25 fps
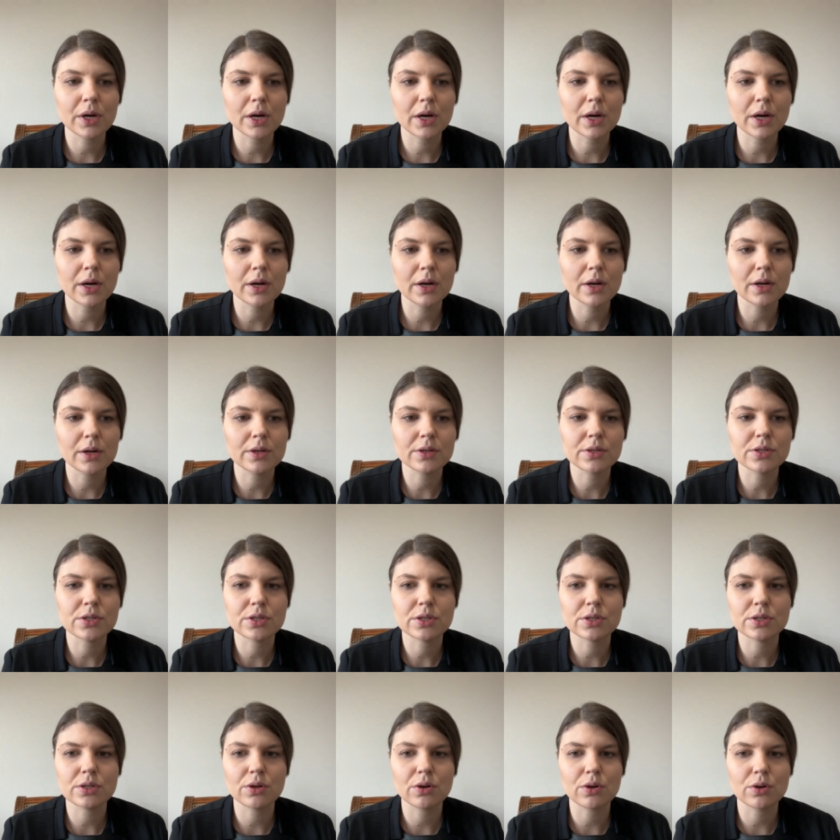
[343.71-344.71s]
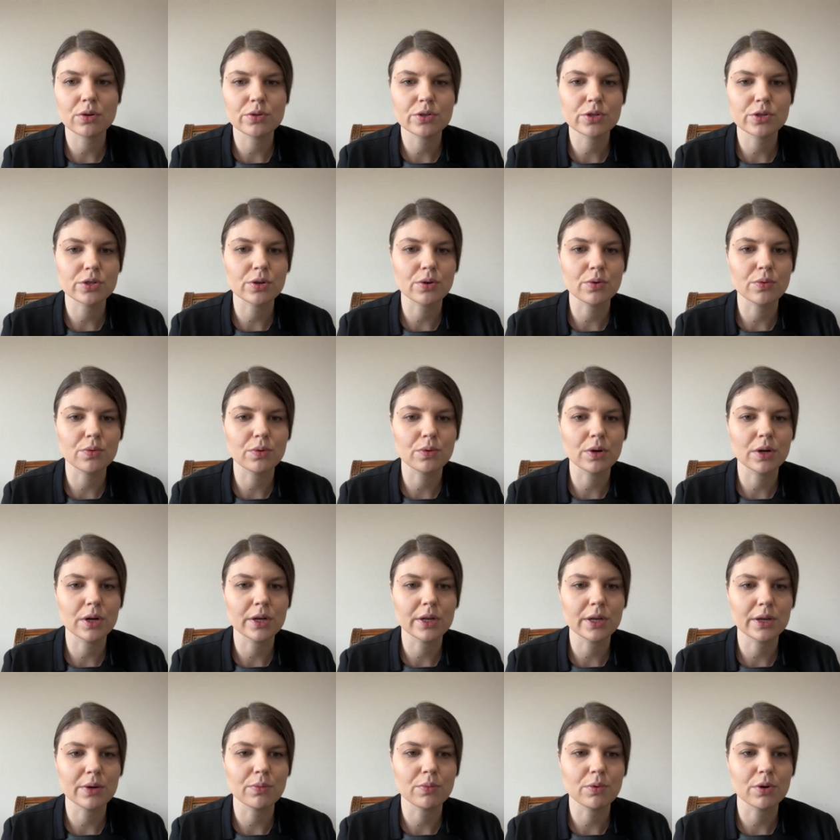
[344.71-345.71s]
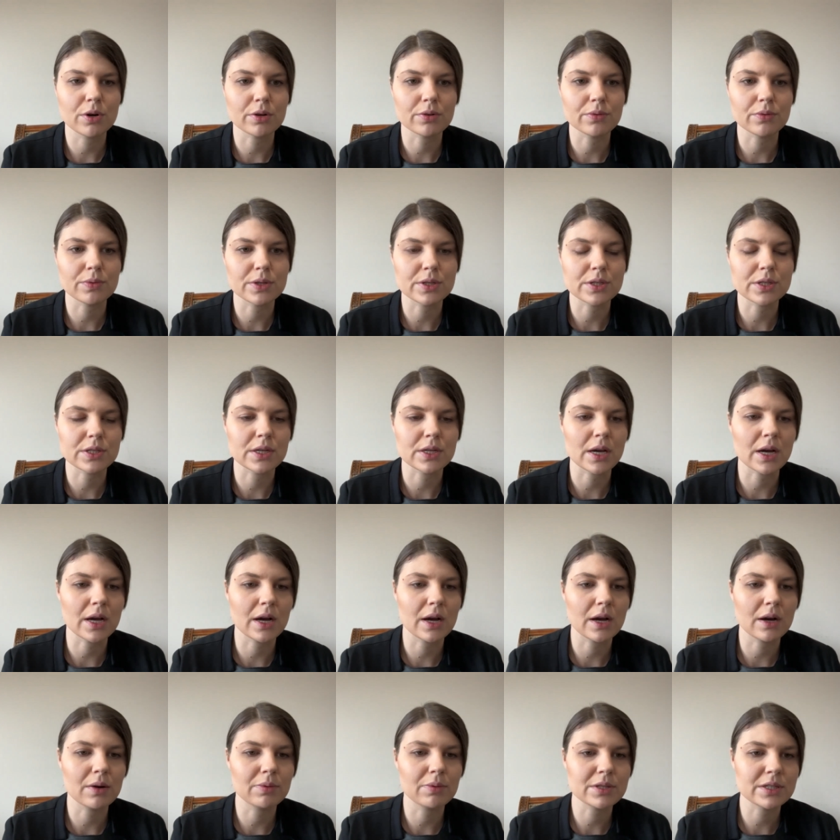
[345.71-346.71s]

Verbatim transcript: Uh, also, uh, he worked with uh,